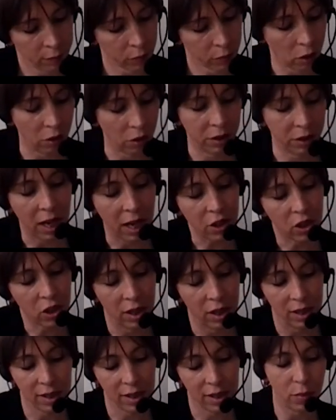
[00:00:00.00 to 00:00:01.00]
or
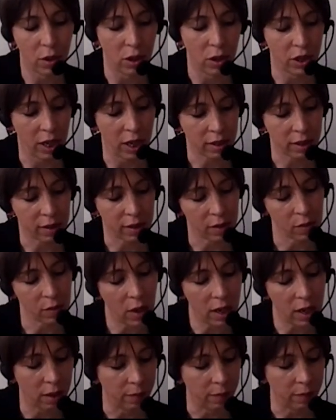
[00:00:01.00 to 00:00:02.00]
nationalist projects as
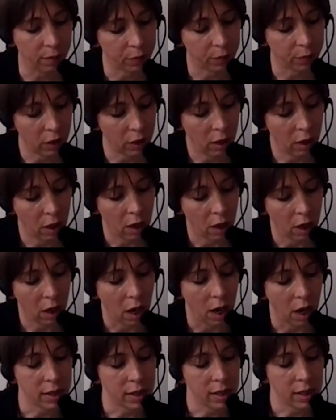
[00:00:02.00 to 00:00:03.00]
well.
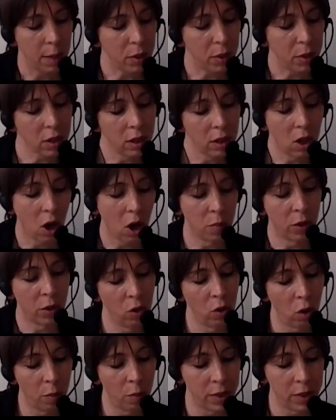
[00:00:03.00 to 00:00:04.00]
A typical
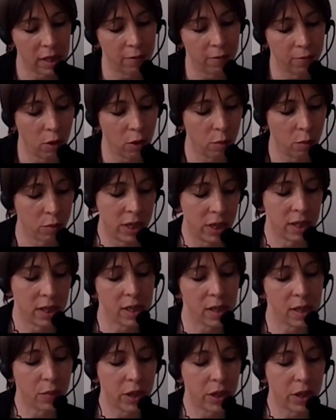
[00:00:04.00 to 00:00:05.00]
homo-normative footprint
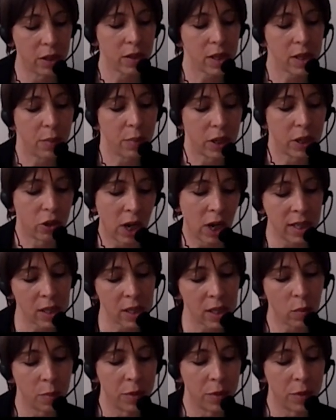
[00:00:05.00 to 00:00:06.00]
is produced by
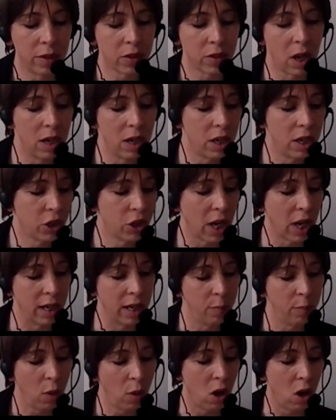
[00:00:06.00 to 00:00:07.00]
trans woman of color
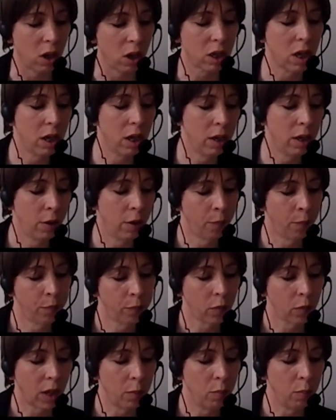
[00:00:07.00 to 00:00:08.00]
Janet Mock.
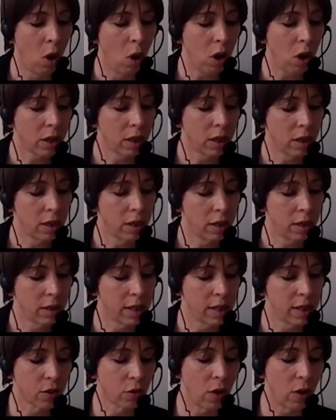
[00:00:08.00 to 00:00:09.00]
Mock,
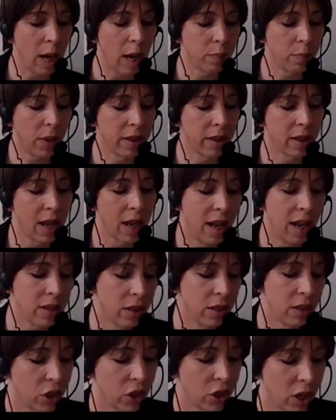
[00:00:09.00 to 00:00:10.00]
described by The
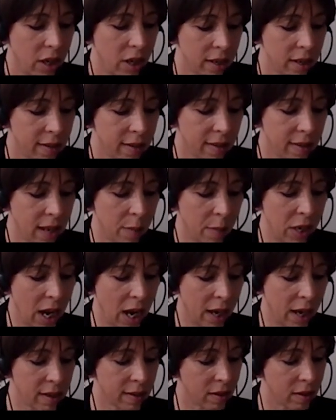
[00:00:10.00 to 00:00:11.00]
Guardian journalist Simon
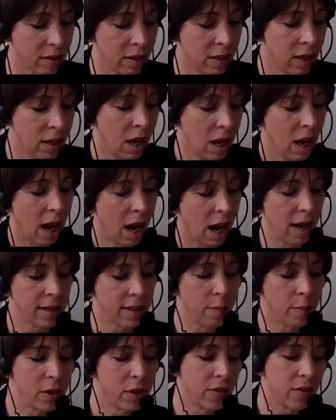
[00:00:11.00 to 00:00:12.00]
Hutterson as
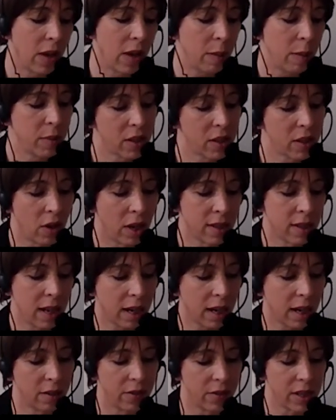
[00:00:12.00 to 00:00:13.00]
the most famous trans
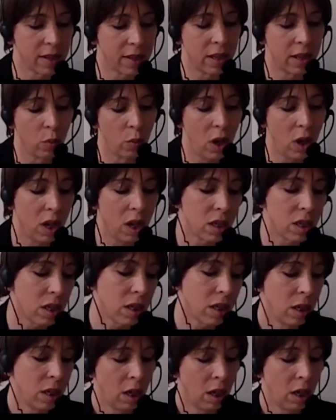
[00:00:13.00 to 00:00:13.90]
activist in the world,